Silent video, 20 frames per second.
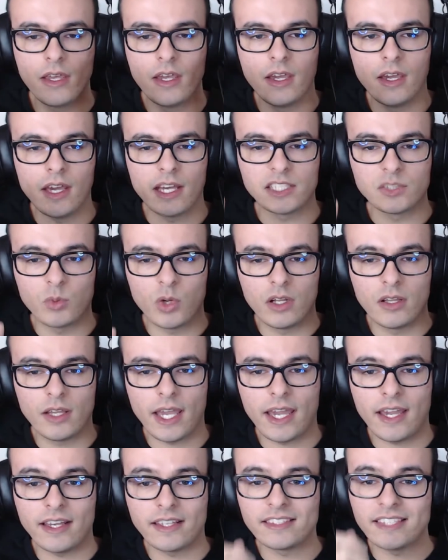as well
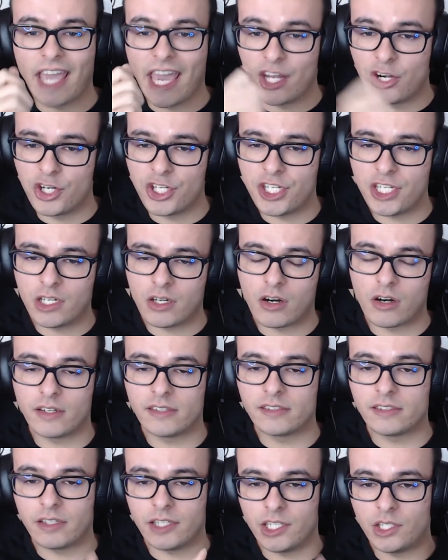as energy
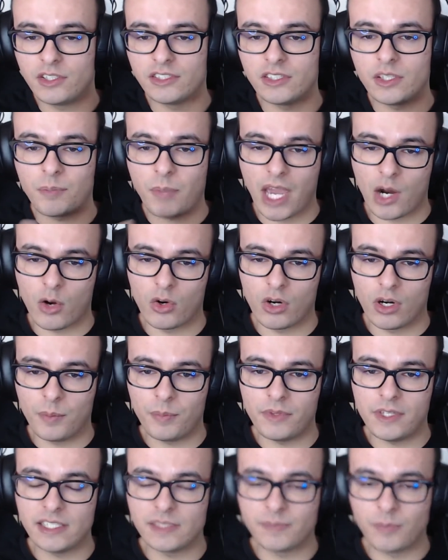cards that are used to power
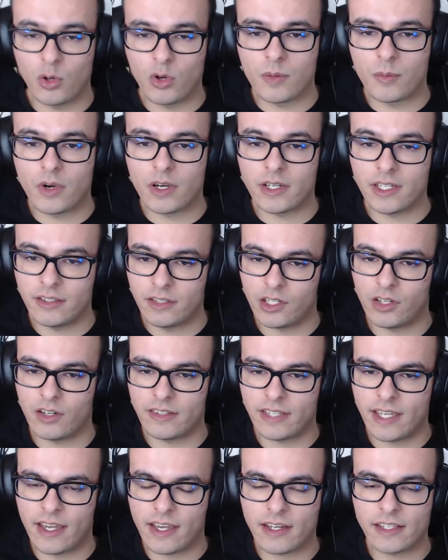up these Pokemon and their
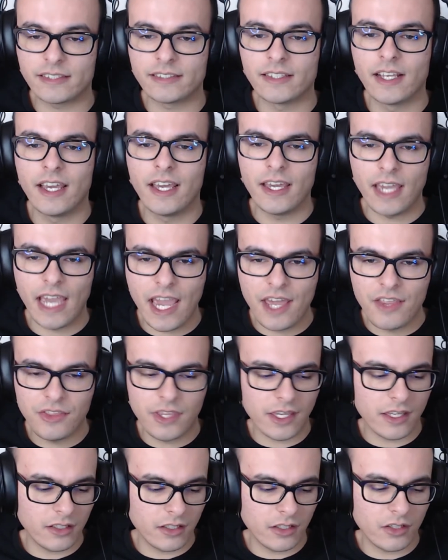attacks. And
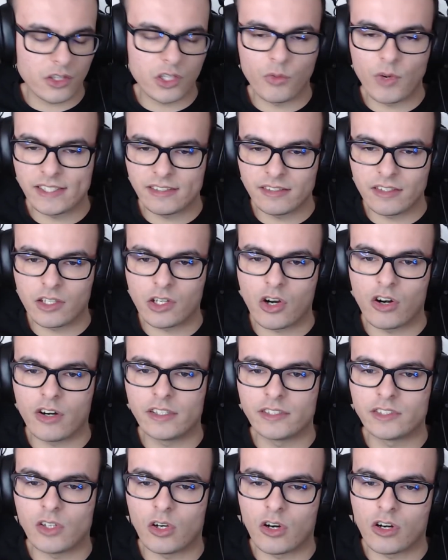then the rest of the
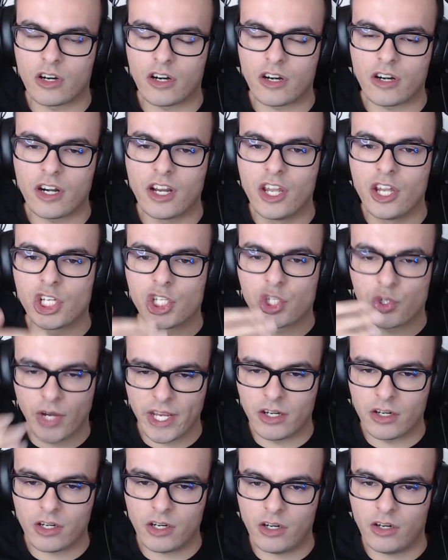cards are
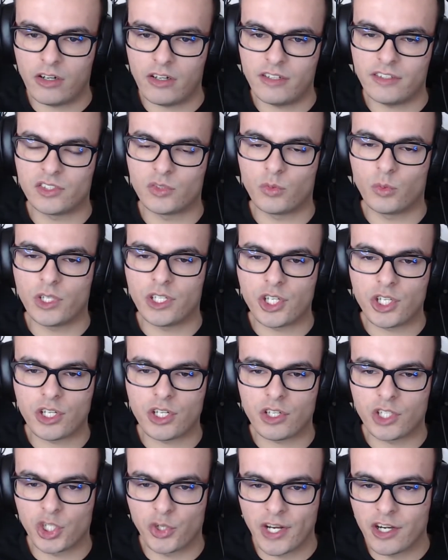trainer cards, which
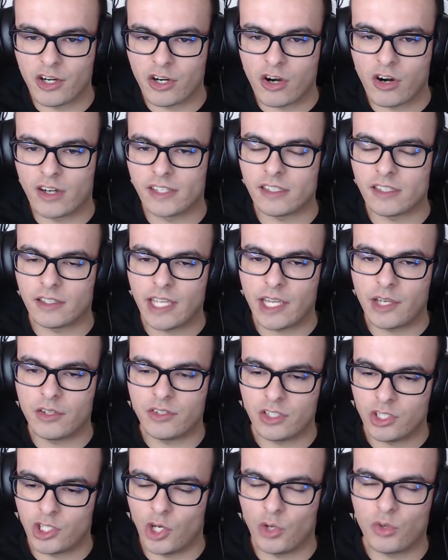trainer cards allow you
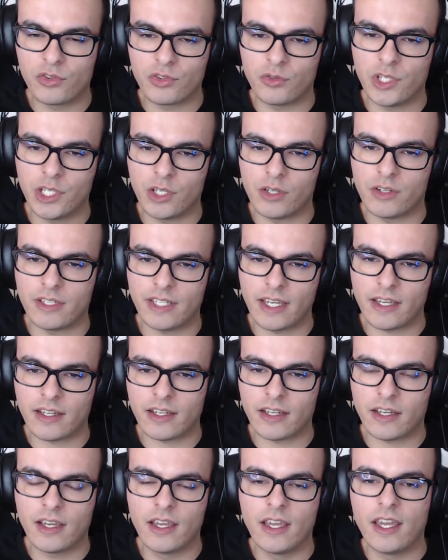to go through your
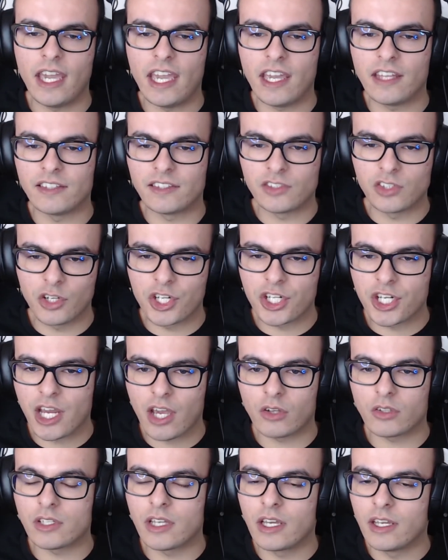deck and search
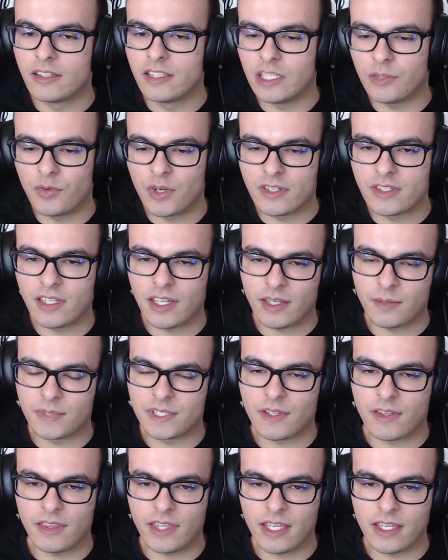out different types
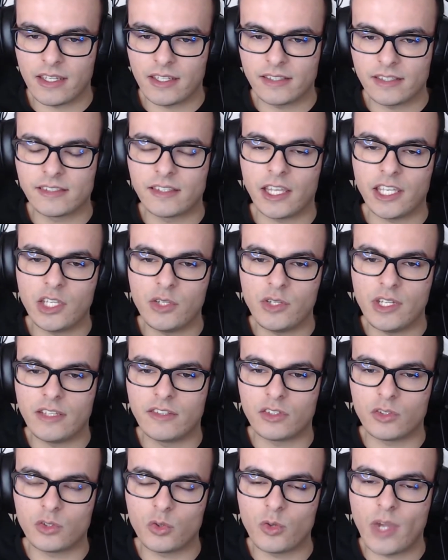of things that you need
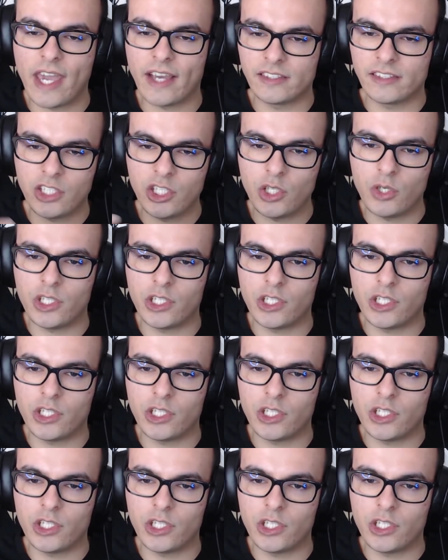to execute your